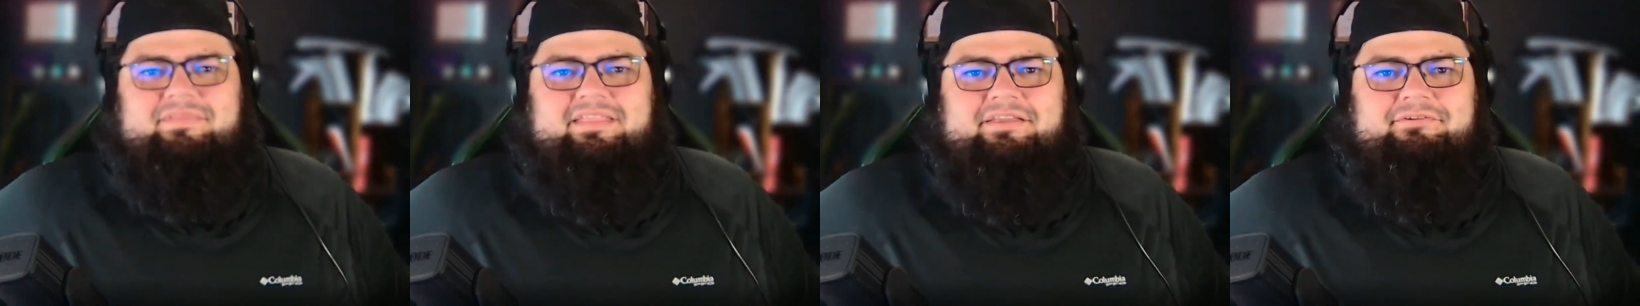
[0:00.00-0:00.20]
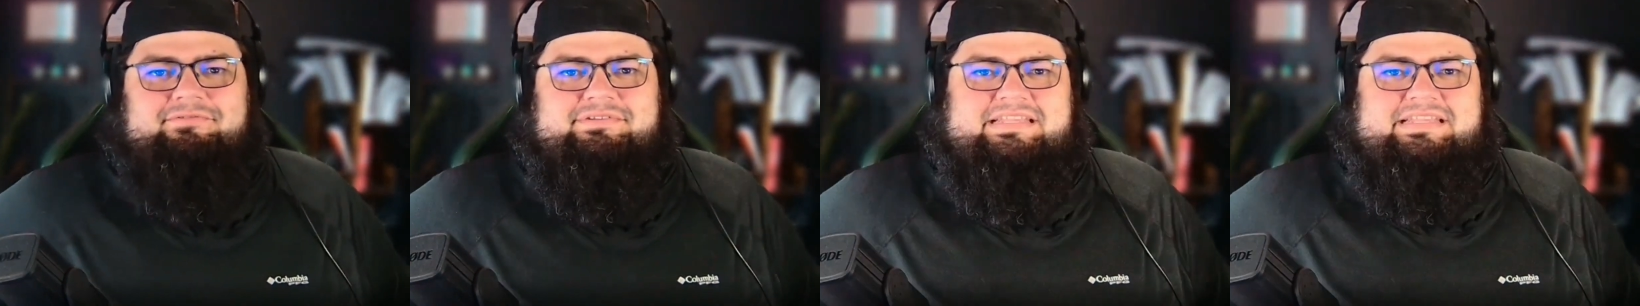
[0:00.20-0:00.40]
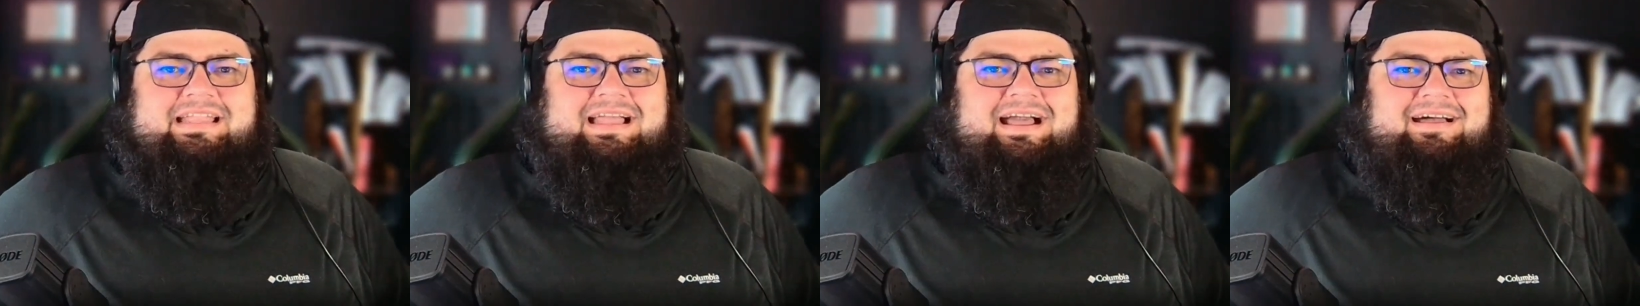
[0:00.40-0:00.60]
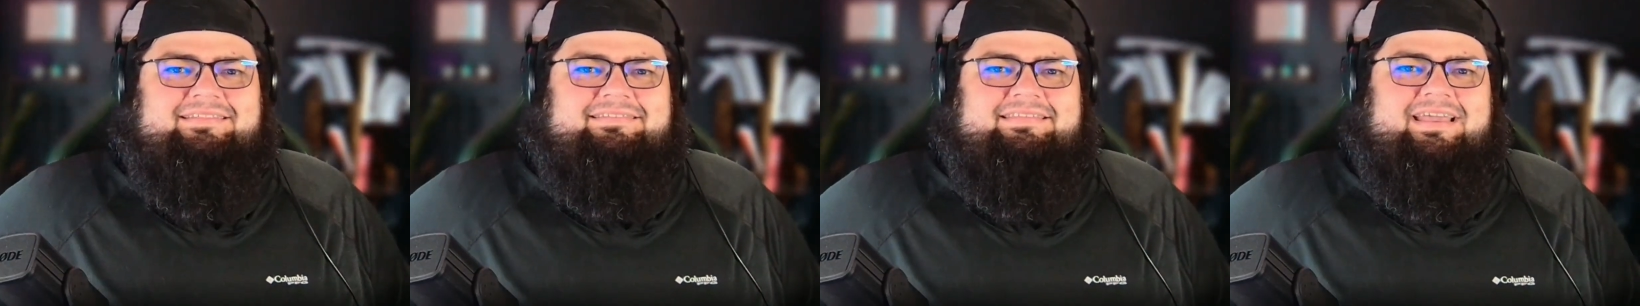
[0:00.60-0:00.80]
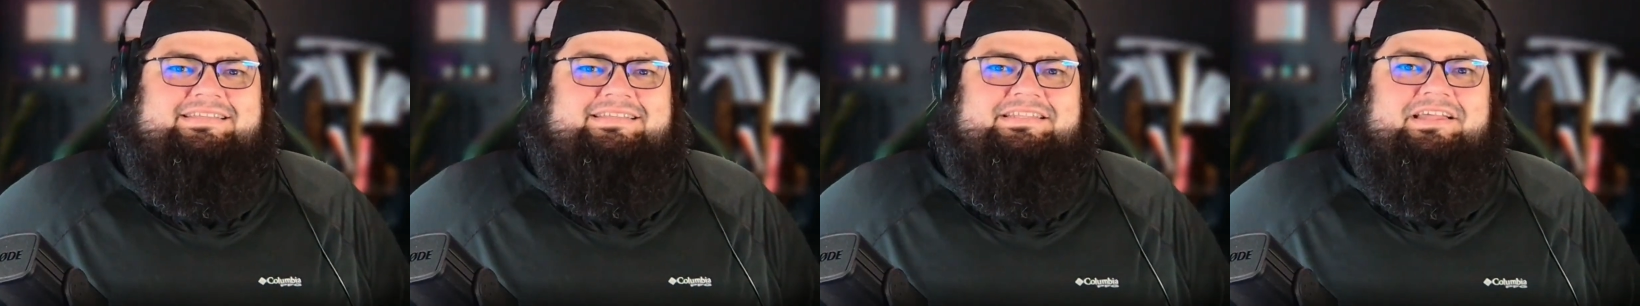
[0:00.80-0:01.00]
it was in
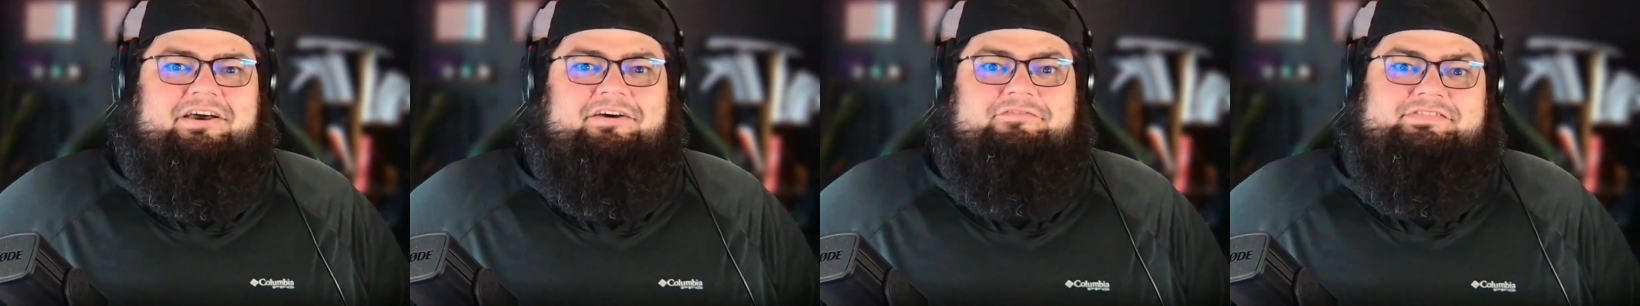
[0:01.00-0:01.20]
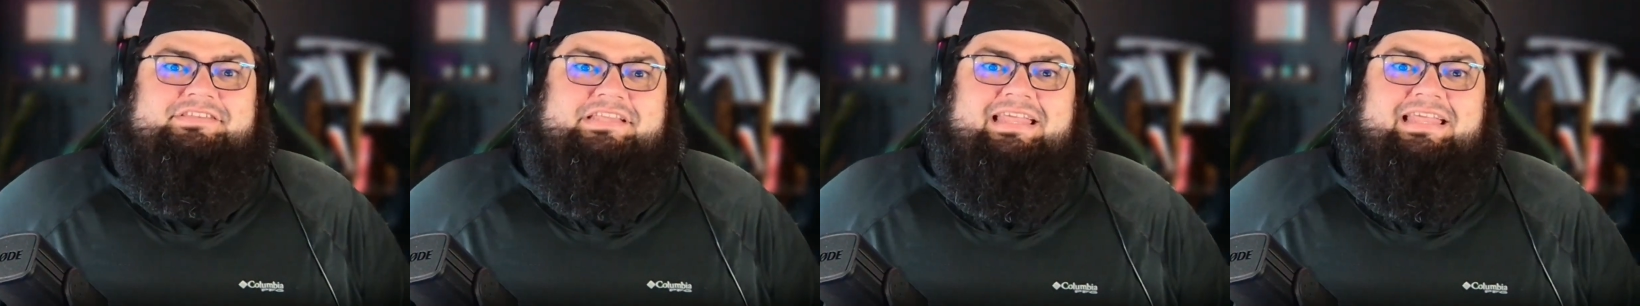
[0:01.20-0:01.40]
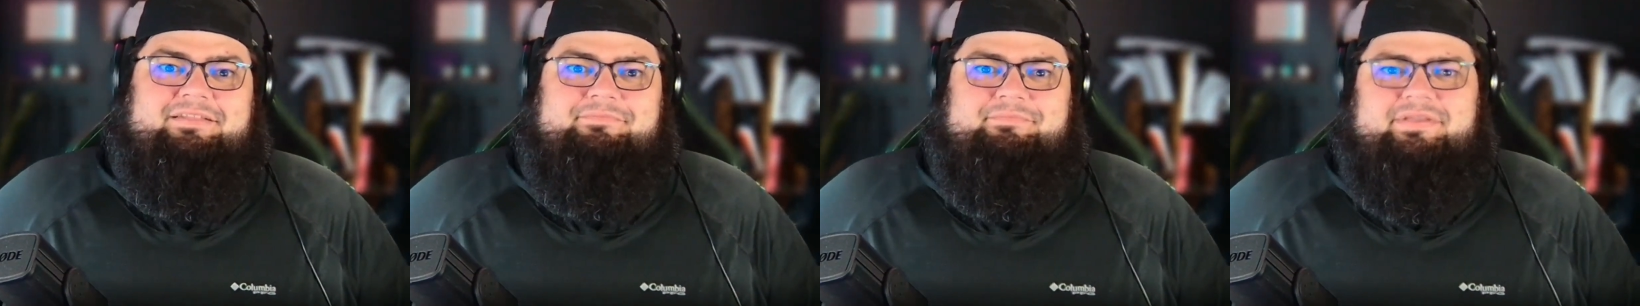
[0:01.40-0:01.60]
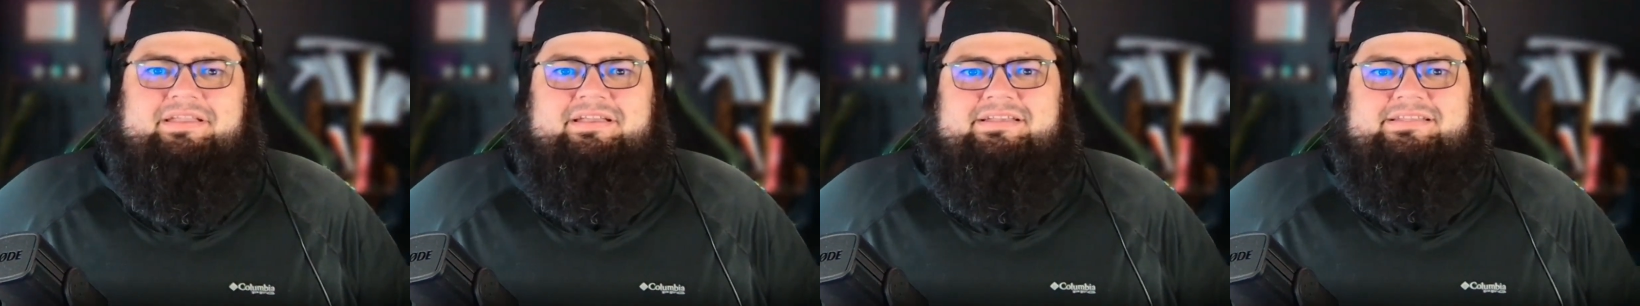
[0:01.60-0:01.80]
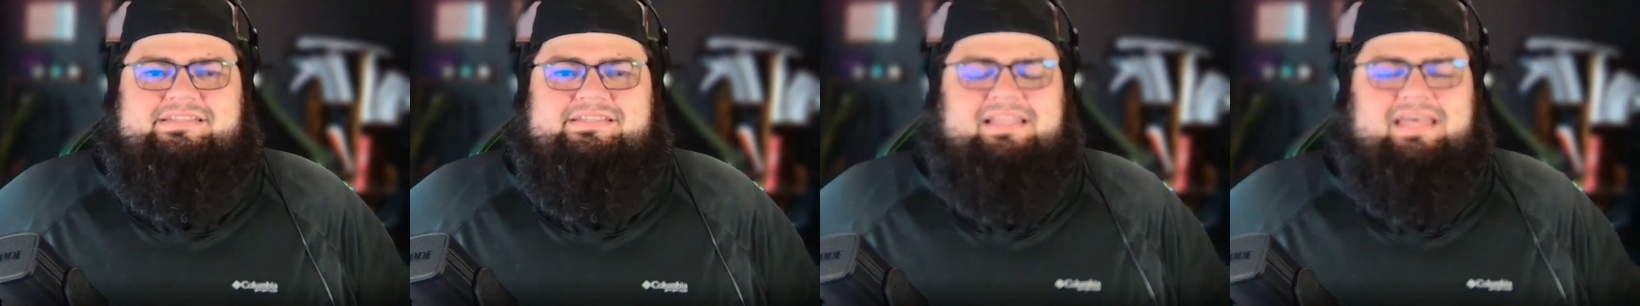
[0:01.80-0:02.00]
context of Salem,
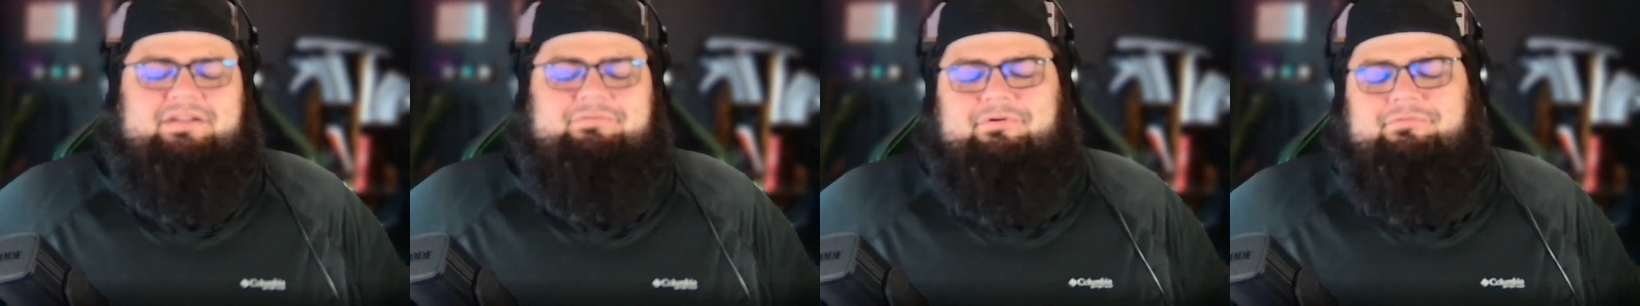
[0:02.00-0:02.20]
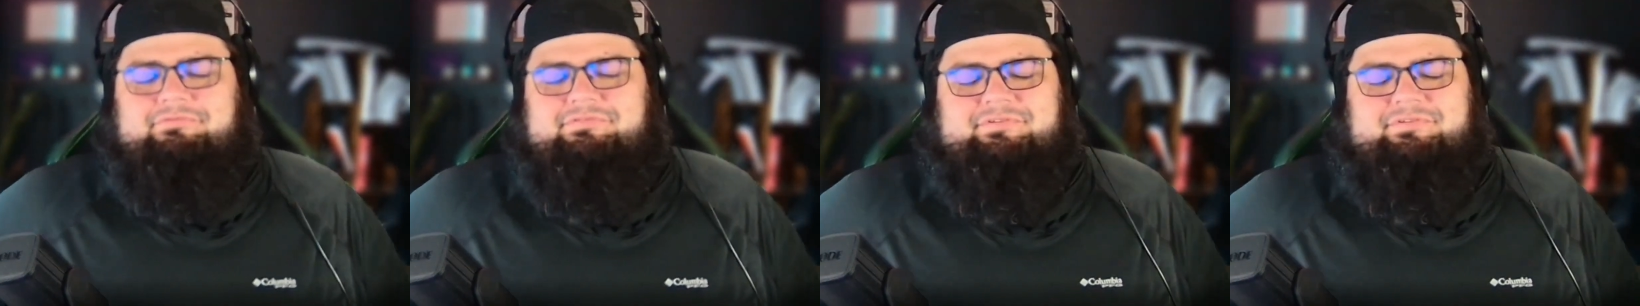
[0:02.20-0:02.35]
because a lot of what